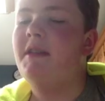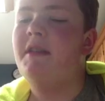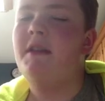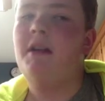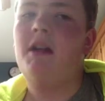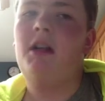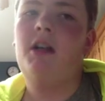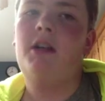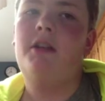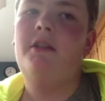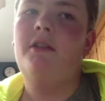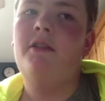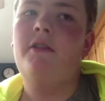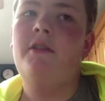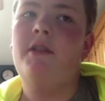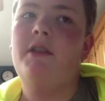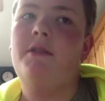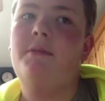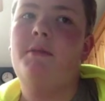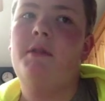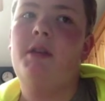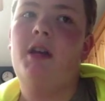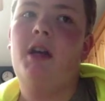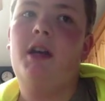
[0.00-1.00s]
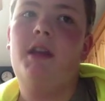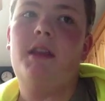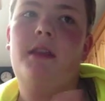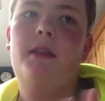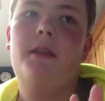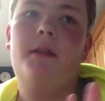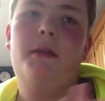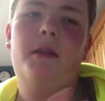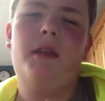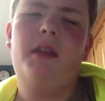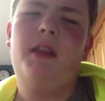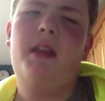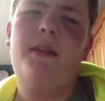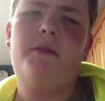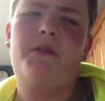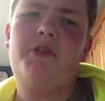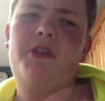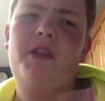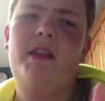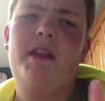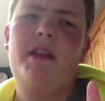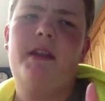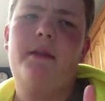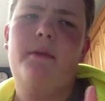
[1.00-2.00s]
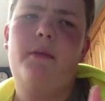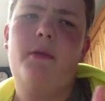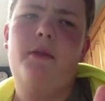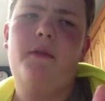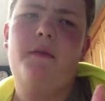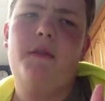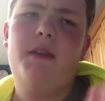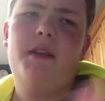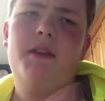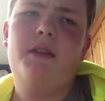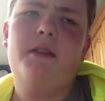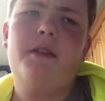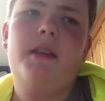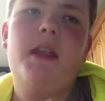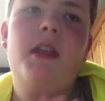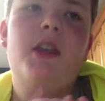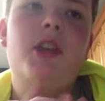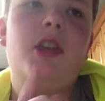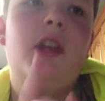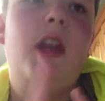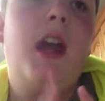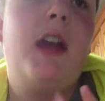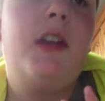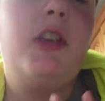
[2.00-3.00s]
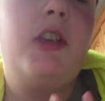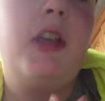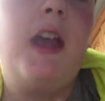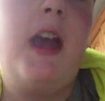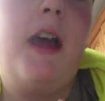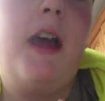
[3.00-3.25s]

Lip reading: and the cartoons, but they're never seen in the movie. So they should actually